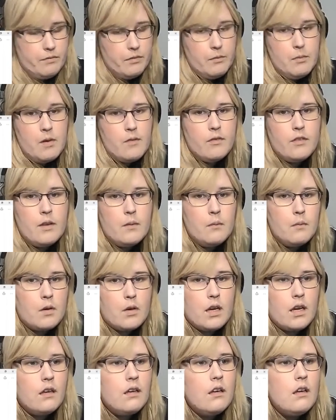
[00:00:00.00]
them.
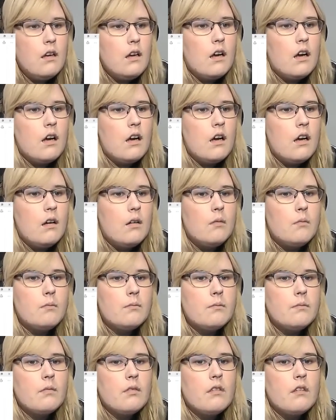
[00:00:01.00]
Okay.
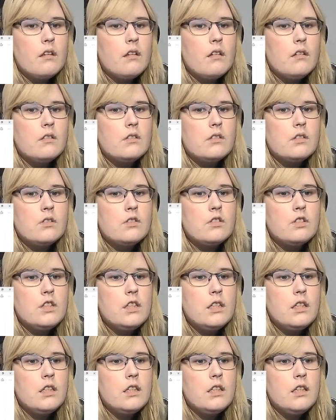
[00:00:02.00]
So
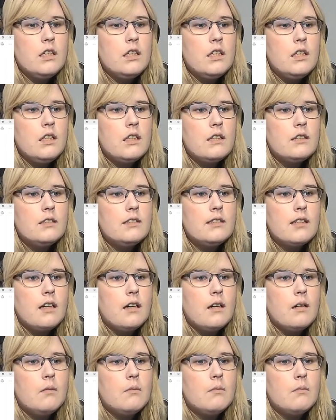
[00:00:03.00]
he did
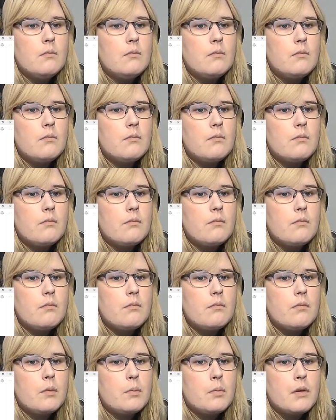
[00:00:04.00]
some
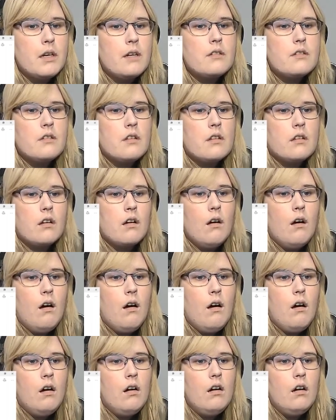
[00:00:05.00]
repairs to the
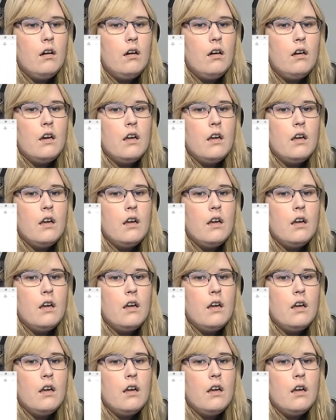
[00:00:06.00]
car,